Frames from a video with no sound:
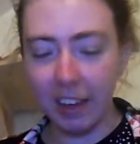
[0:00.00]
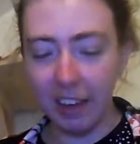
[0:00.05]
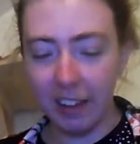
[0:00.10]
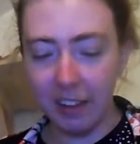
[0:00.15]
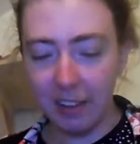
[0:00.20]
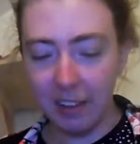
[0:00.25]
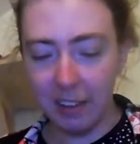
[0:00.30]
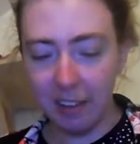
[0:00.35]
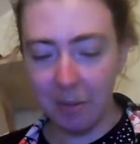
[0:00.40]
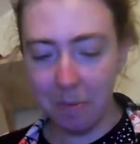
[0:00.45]
Okay.
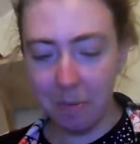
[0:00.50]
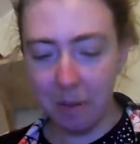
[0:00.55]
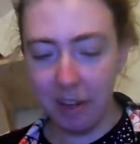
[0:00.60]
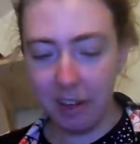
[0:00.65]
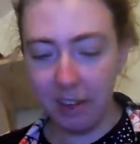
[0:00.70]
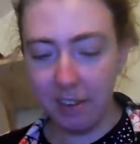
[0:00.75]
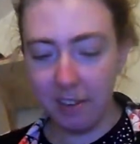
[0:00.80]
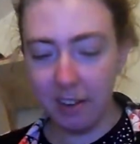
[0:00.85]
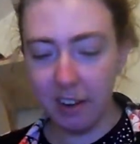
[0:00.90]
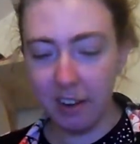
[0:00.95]

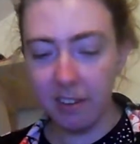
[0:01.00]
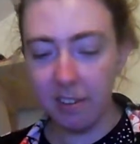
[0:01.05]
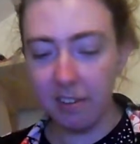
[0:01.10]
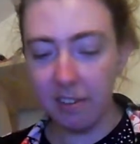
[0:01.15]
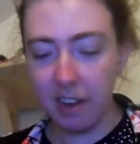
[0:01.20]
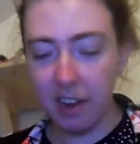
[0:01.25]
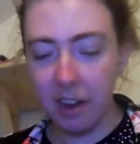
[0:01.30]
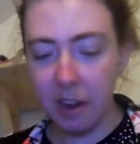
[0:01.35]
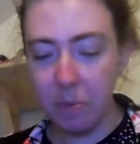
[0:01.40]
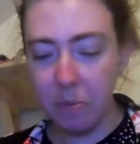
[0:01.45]

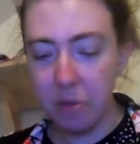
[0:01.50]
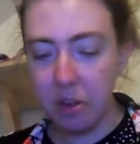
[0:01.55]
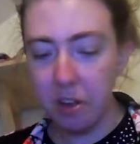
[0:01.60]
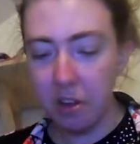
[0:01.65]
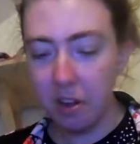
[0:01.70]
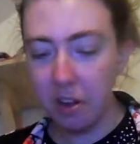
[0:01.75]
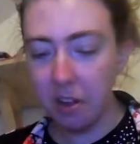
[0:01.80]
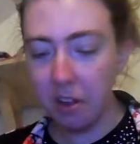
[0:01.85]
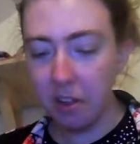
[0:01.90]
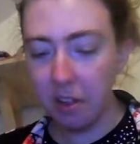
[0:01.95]
Pakistan Zainab
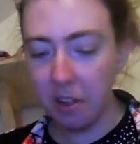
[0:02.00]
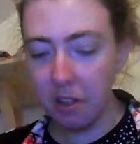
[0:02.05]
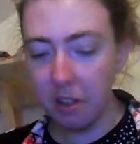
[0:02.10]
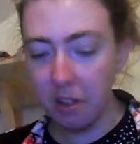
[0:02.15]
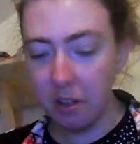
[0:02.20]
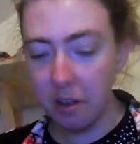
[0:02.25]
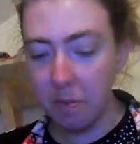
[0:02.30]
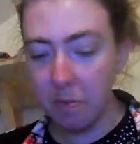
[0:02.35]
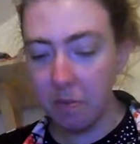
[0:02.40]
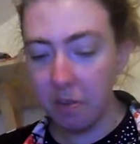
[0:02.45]
murder.
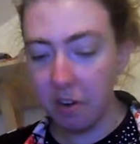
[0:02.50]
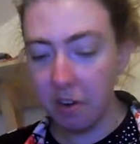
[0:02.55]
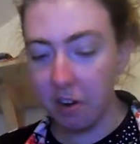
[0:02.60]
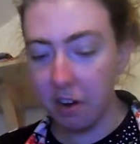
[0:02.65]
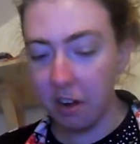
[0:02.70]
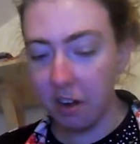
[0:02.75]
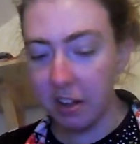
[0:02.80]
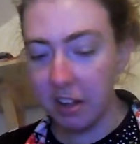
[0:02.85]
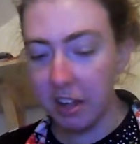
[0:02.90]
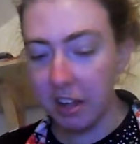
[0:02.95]

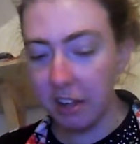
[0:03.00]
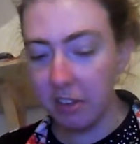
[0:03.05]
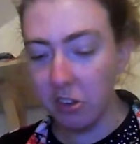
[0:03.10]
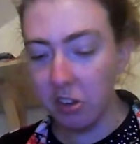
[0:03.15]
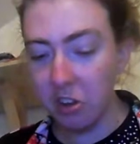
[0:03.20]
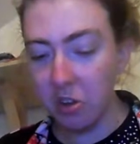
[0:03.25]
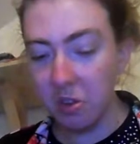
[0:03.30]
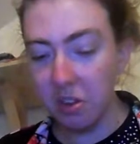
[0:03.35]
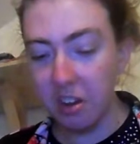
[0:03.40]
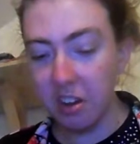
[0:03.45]
Imran Ali
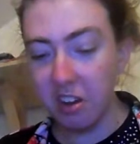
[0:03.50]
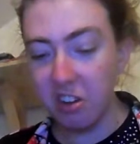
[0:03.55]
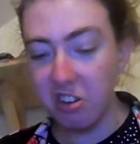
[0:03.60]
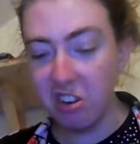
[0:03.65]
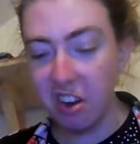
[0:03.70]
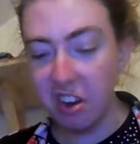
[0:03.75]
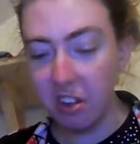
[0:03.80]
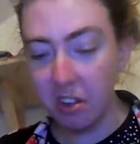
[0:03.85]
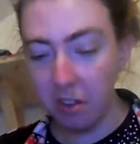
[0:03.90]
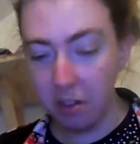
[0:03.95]
executed
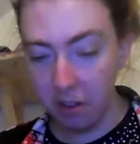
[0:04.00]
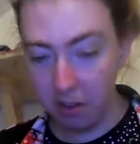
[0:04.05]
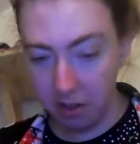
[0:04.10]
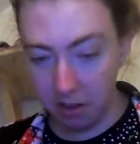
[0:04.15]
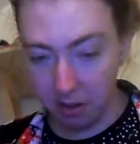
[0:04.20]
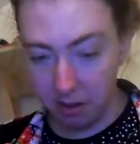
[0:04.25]
in jail.